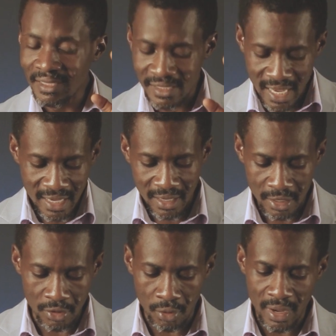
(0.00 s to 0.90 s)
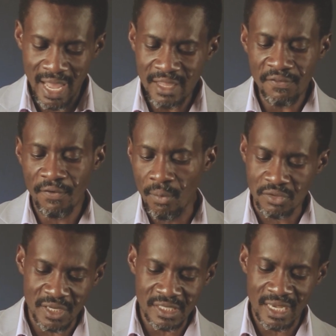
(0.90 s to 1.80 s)
take, you know, any
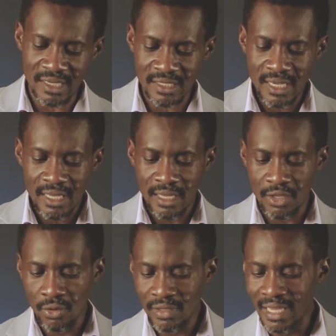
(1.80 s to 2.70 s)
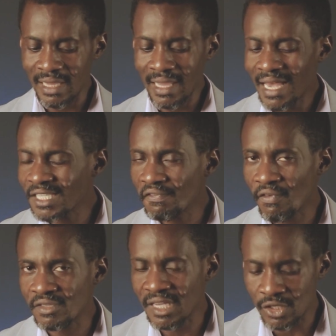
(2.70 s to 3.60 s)
form, such as, you know, the lust
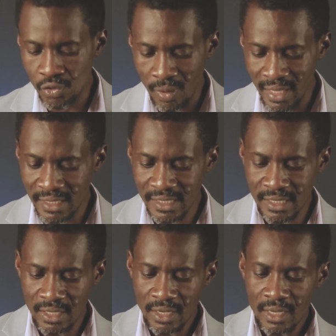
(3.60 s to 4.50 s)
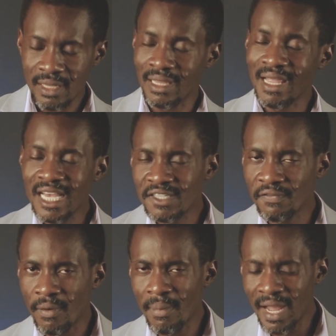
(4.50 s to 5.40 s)
for sensuality, lust
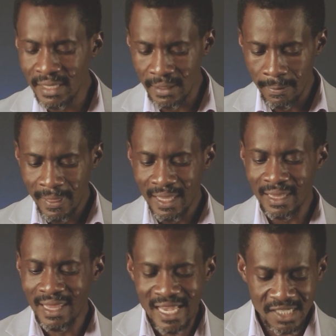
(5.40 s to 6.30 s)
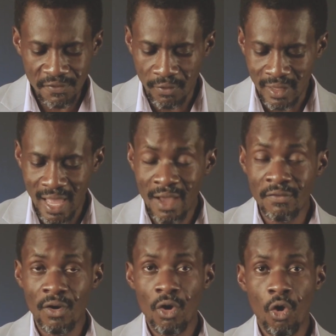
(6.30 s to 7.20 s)
for money, lust for
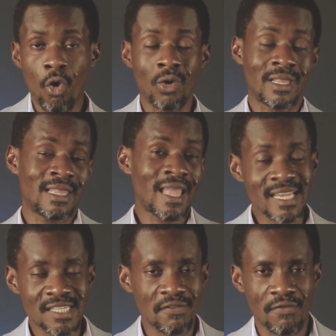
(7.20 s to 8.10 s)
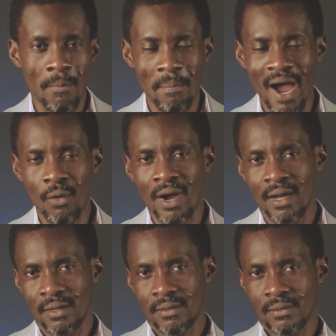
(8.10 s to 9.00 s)
love, or lust for power.
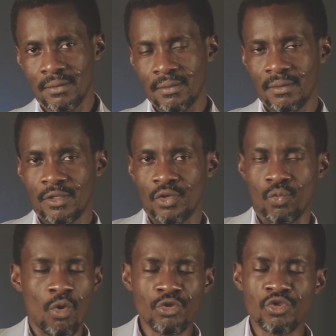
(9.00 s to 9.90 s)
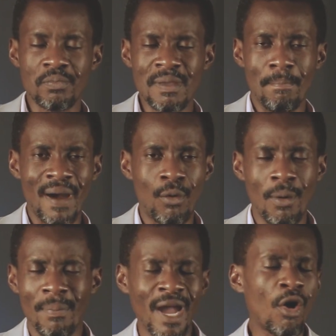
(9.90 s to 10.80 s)
You want to be in
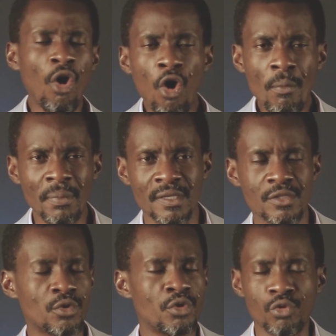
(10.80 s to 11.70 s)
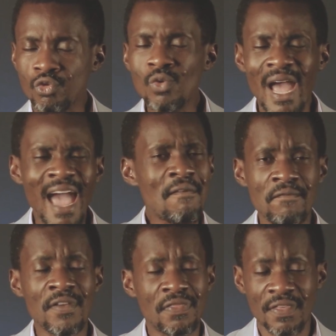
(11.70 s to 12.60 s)
power by all means, so you do
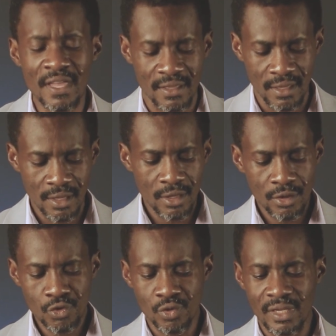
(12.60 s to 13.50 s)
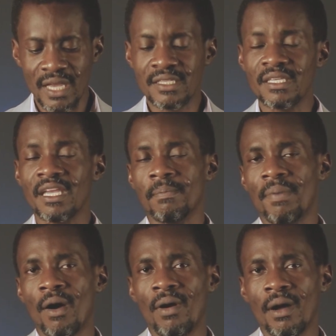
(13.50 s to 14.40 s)
everything to get in
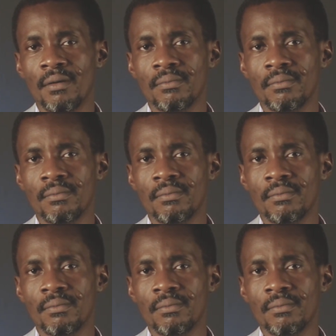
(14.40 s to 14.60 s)
power.